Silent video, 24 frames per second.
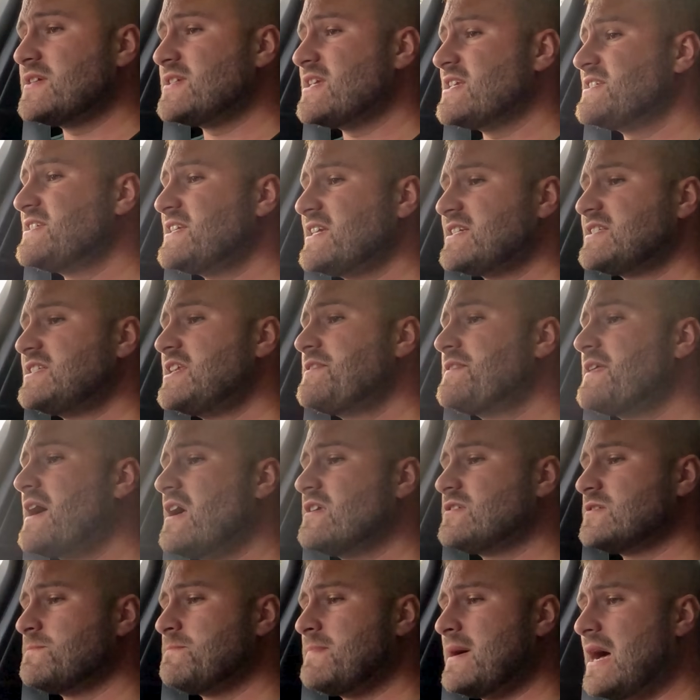at
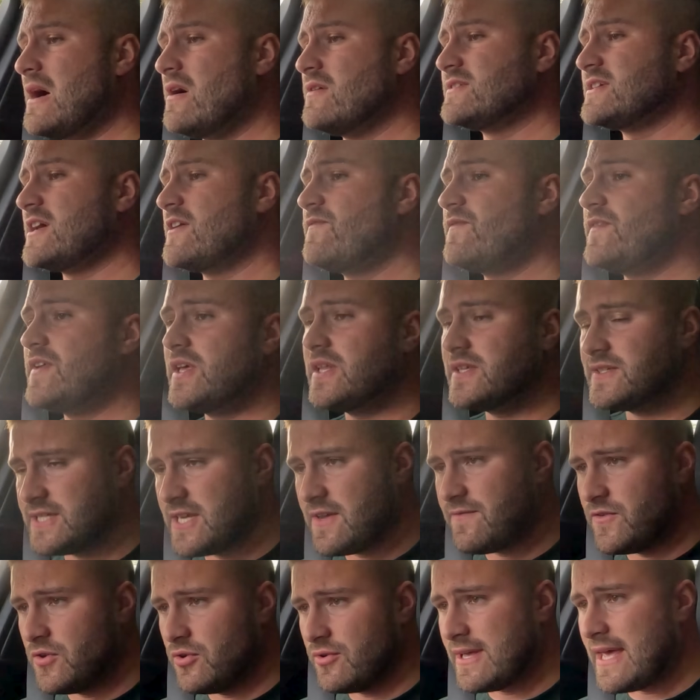£60,000, I feel as
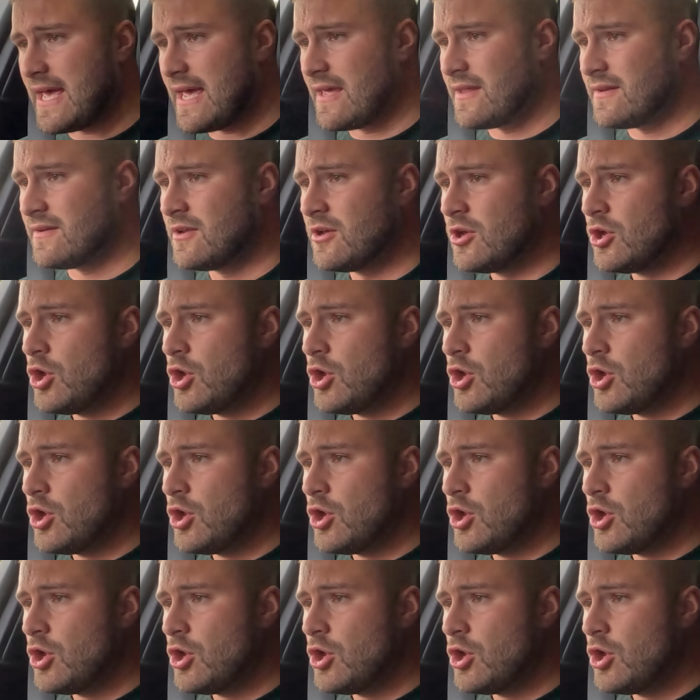if you're getting